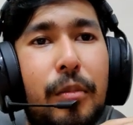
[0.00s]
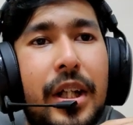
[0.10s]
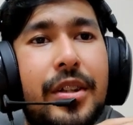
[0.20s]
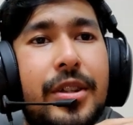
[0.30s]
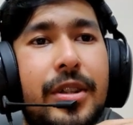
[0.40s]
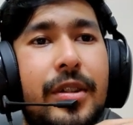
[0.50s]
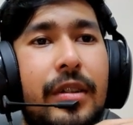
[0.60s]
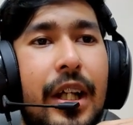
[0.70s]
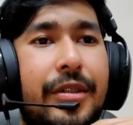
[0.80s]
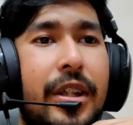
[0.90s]
Now match
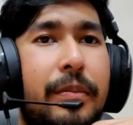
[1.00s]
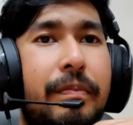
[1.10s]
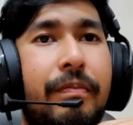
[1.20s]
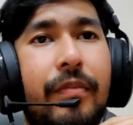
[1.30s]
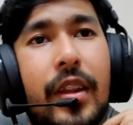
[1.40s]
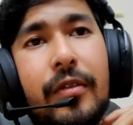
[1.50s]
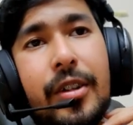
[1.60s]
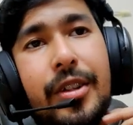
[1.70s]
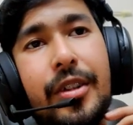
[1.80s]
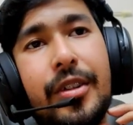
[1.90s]
last game
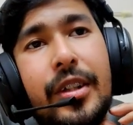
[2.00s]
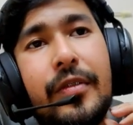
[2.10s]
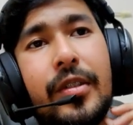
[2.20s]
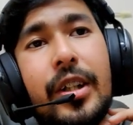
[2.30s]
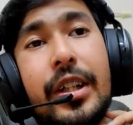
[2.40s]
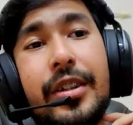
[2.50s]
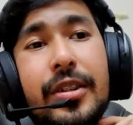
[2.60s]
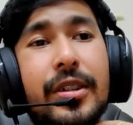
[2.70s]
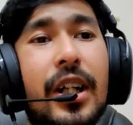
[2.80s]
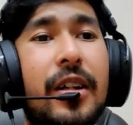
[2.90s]
versus Inverted
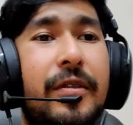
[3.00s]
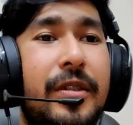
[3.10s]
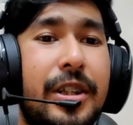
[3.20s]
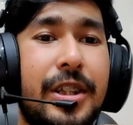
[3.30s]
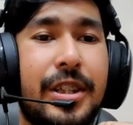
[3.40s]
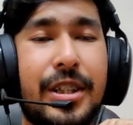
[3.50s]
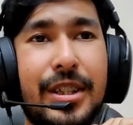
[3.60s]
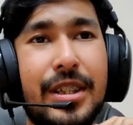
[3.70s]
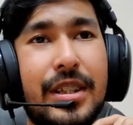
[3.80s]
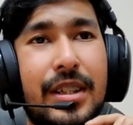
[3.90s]
Starfish.